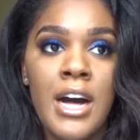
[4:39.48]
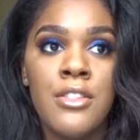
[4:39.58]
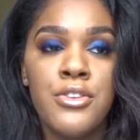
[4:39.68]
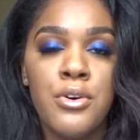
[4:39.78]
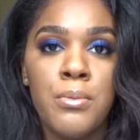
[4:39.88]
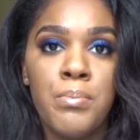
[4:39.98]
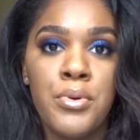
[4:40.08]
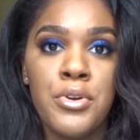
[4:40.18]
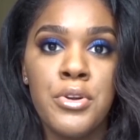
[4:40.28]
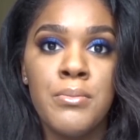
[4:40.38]
adult
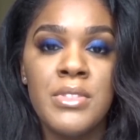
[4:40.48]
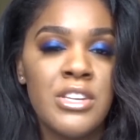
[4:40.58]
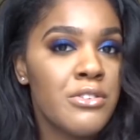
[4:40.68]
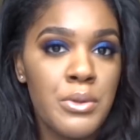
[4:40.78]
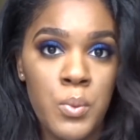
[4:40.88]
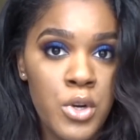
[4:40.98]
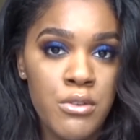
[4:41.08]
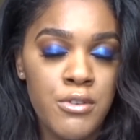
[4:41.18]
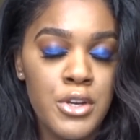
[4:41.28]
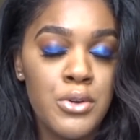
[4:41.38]
perm doesn't
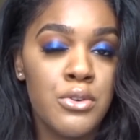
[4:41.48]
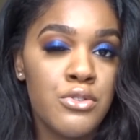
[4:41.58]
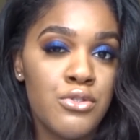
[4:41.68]
work for you,